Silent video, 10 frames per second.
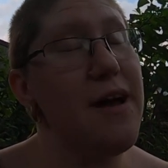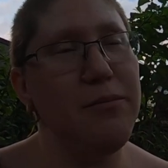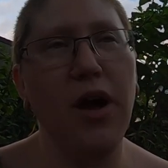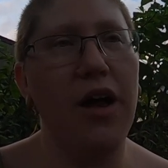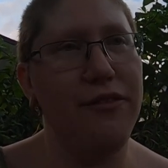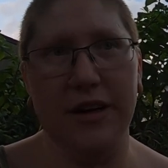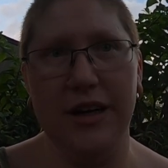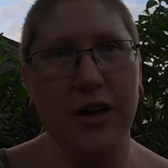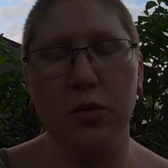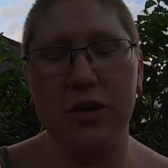I'm not
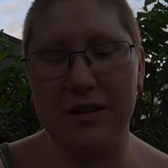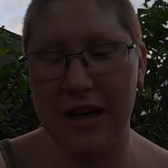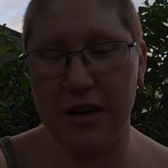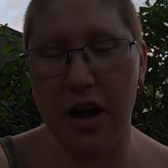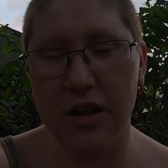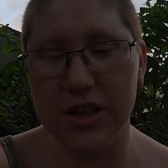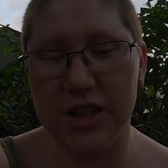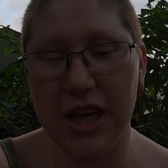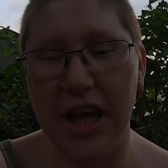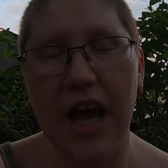very good with
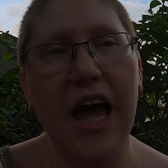technology,